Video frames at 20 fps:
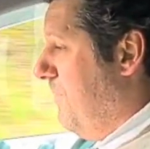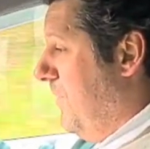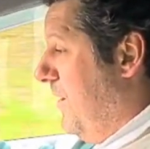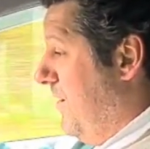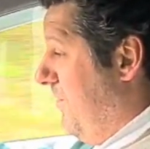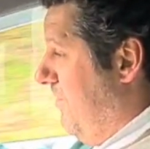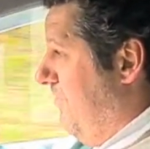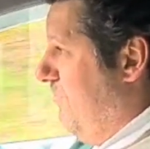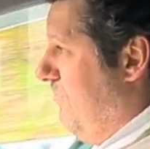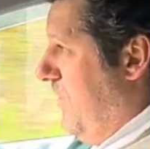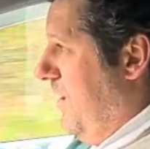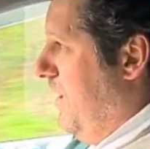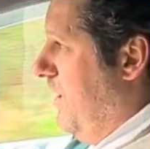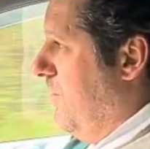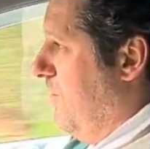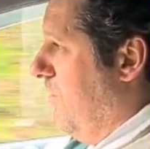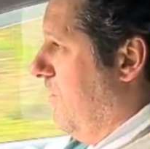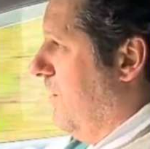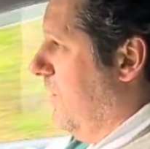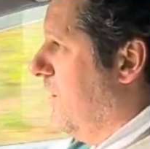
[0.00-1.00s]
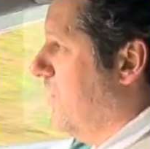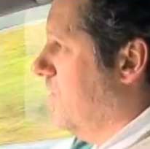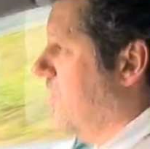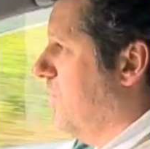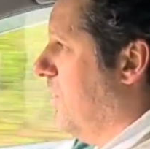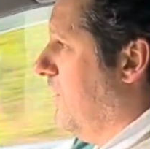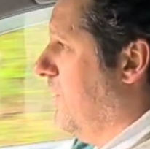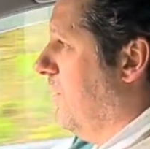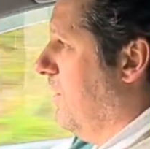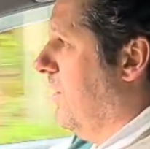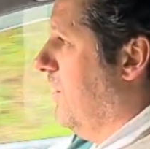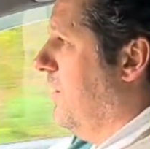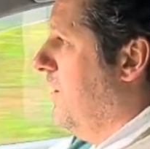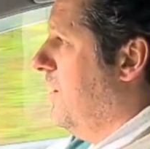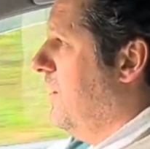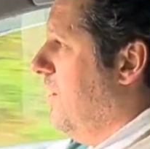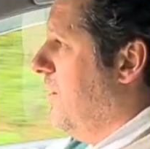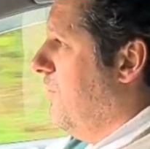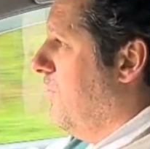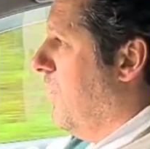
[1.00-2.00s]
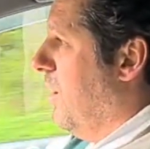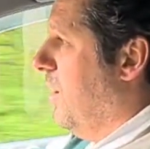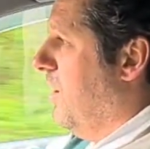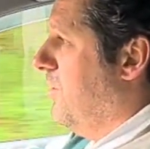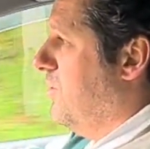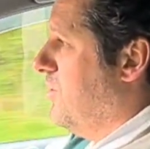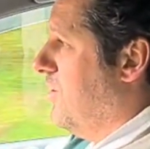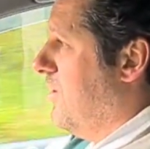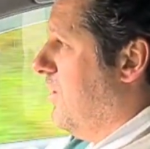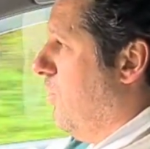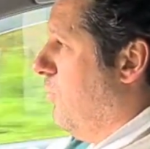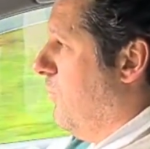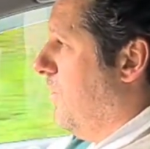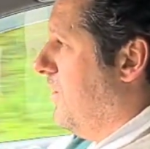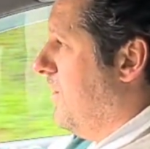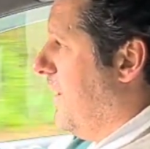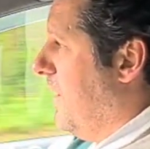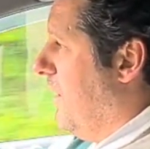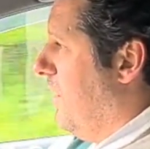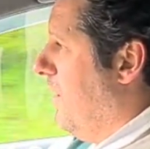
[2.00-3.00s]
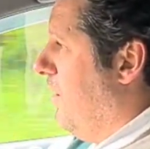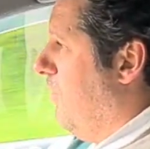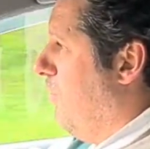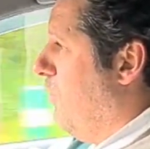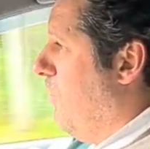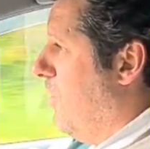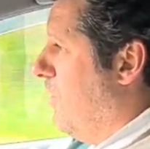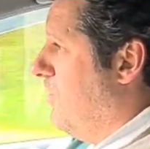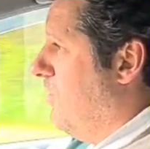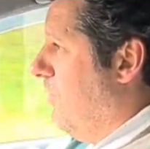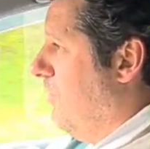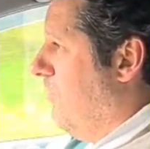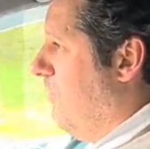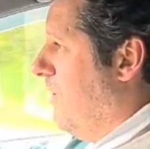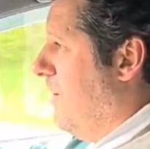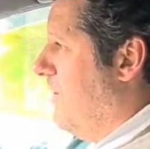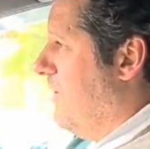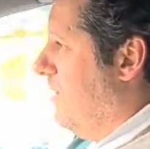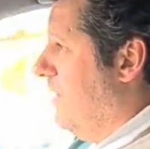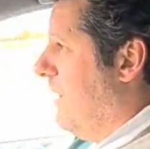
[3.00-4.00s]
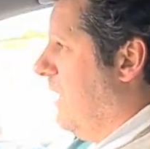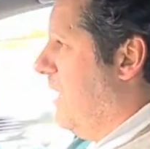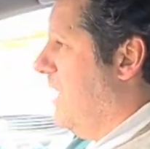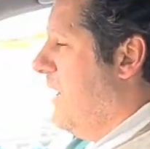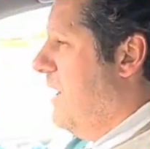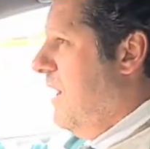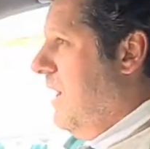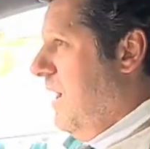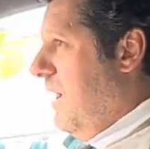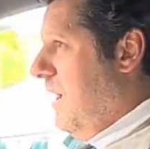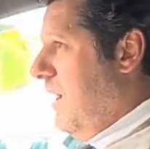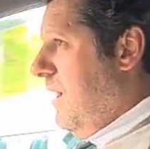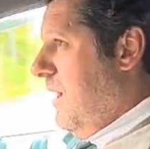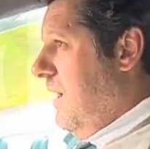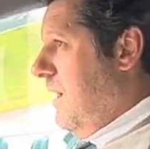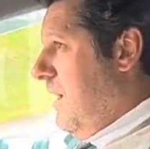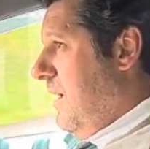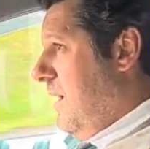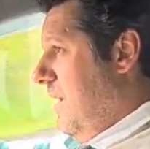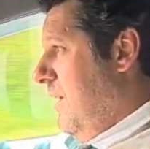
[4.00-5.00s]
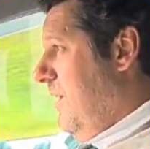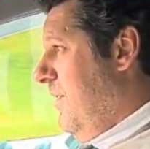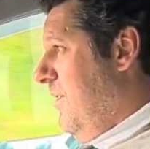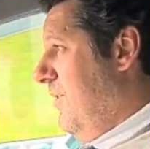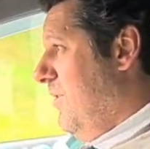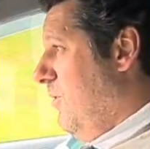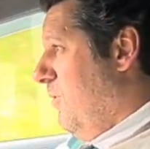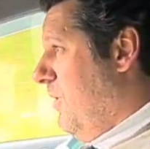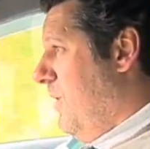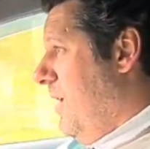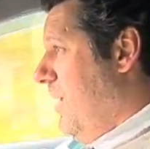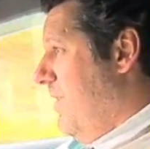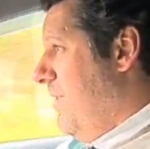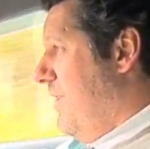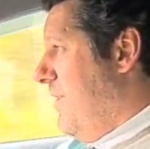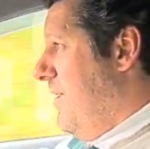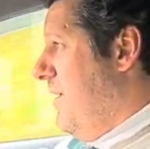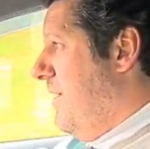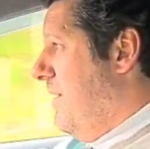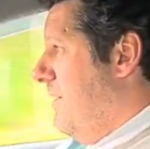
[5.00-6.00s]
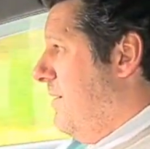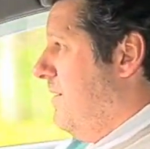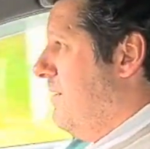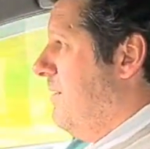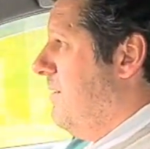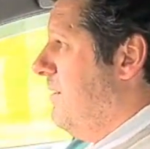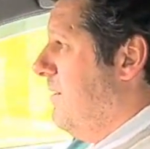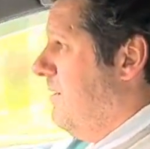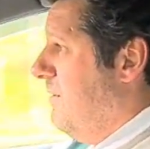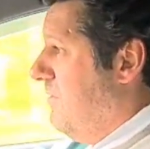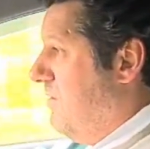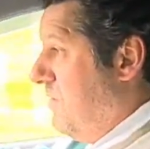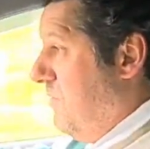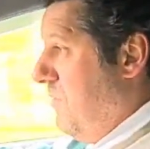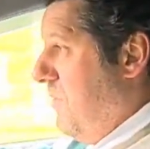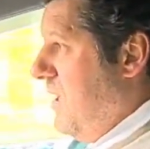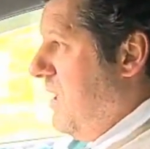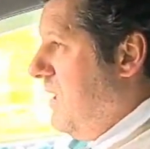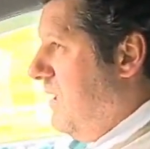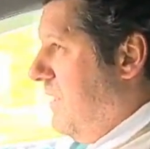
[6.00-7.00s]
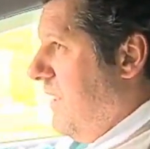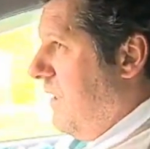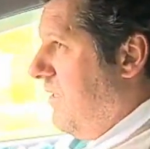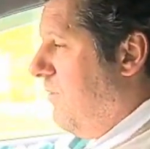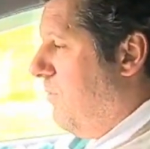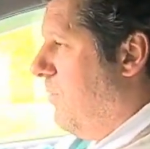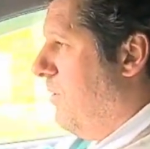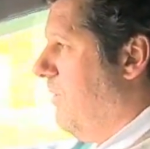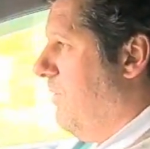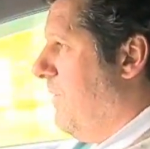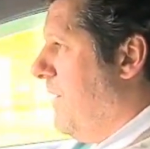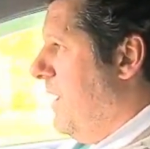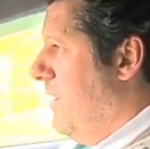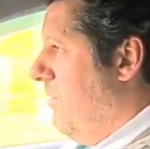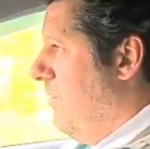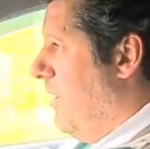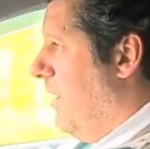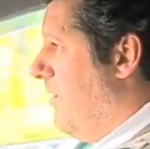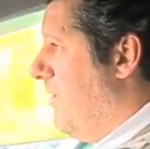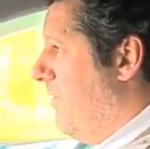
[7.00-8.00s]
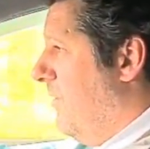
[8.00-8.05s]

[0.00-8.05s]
It is really good condition and the mileage is low and it's had a lot of work done recently. So it is, to me, that's where the value lies.